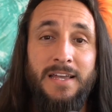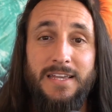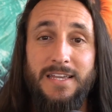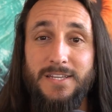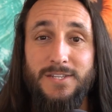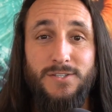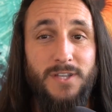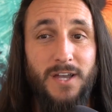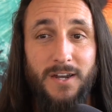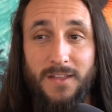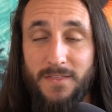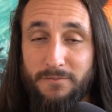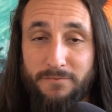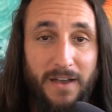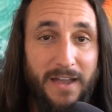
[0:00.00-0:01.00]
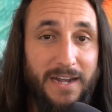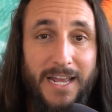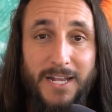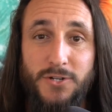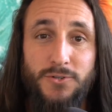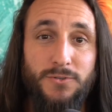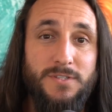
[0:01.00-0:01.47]
He's done in the
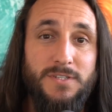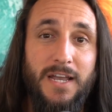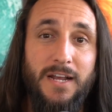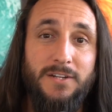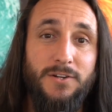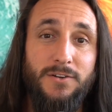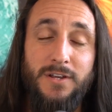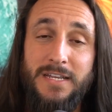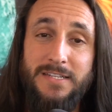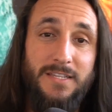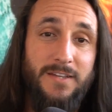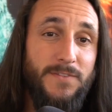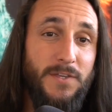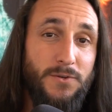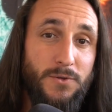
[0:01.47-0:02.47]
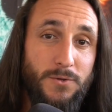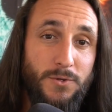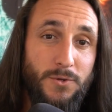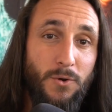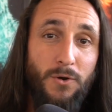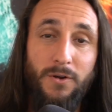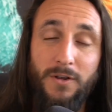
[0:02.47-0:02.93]
financial sector. He's lived in New
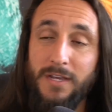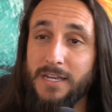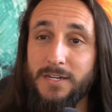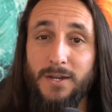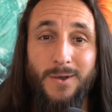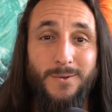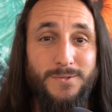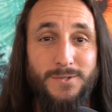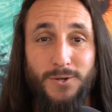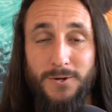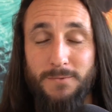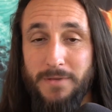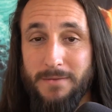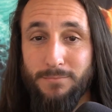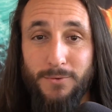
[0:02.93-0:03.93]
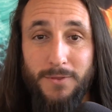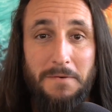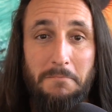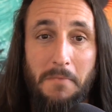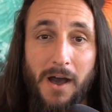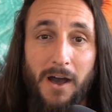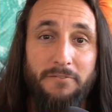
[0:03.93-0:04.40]
York. He knows certain people in the
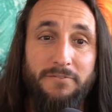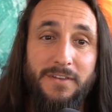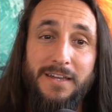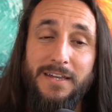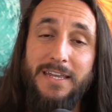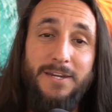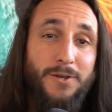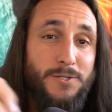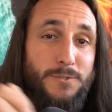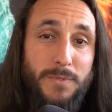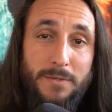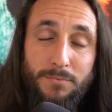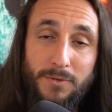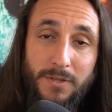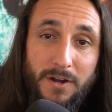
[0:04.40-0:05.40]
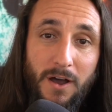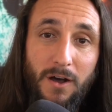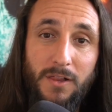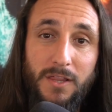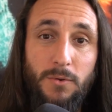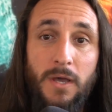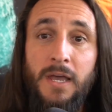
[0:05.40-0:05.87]
mafia. He knows people in
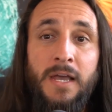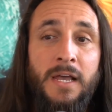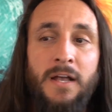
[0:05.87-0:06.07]
Hollywood.